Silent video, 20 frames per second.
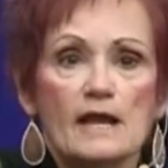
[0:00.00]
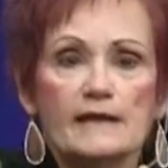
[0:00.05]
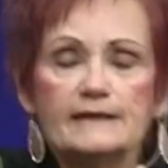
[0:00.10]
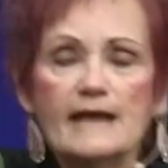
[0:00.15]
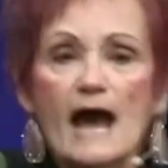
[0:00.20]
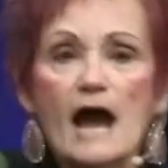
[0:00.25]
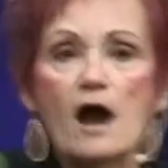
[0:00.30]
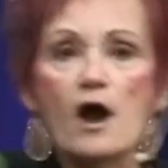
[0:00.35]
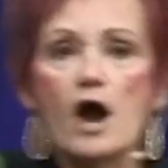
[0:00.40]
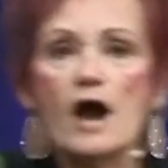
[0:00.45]

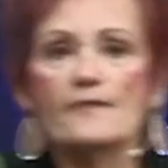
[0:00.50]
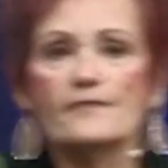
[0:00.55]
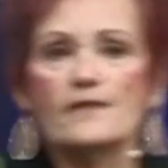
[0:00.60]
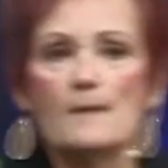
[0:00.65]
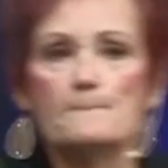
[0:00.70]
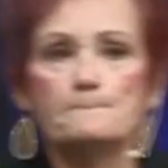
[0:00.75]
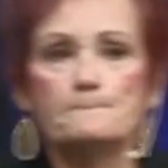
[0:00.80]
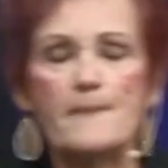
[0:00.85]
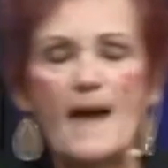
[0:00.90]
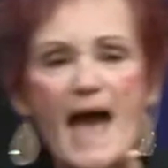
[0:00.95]
Now on the
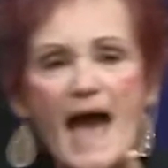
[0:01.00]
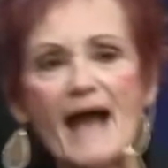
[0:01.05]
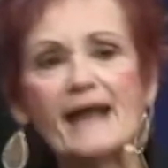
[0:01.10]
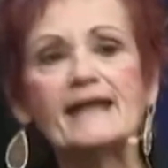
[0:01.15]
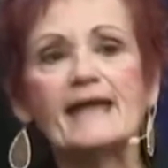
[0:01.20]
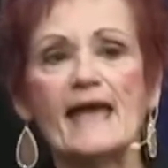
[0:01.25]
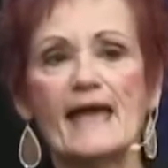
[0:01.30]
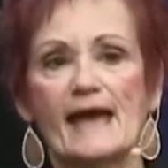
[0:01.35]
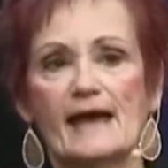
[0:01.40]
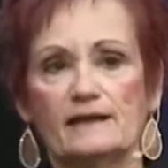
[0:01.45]

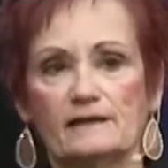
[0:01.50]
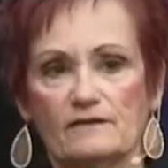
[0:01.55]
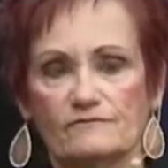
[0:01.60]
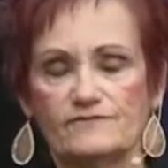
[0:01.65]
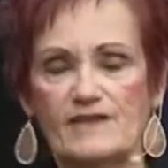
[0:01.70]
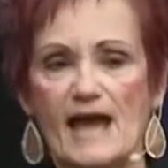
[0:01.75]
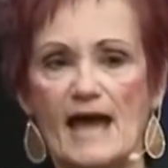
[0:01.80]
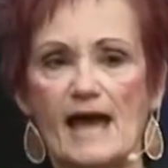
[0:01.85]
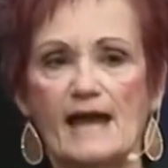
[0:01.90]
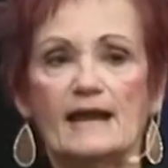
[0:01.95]
backhand of
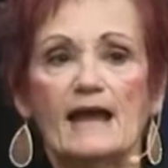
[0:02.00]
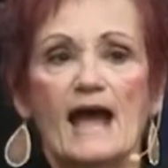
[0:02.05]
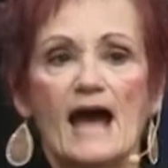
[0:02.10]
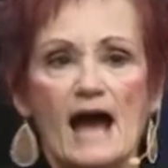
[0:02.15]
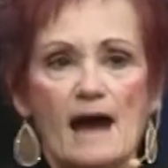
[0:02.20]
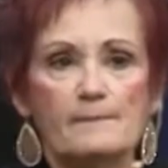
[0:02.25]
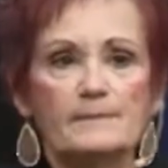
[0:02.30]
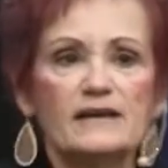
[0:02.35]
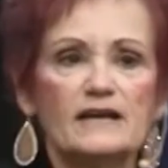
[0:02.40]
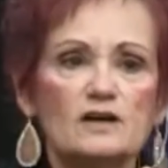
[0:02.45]
that,
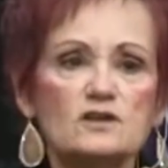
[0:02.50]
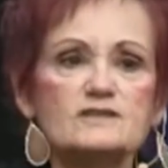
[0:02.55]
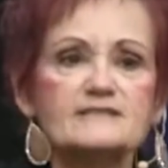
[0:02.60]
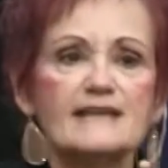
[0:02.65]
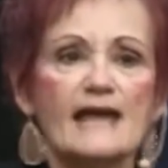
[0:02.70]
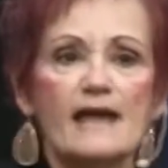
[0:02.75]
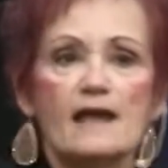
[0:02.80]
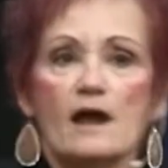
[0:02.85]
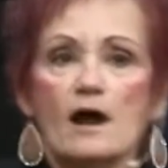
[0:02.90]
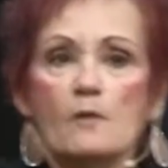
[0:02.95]
how many will
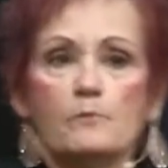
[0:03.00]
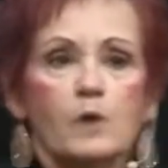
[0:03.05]
say,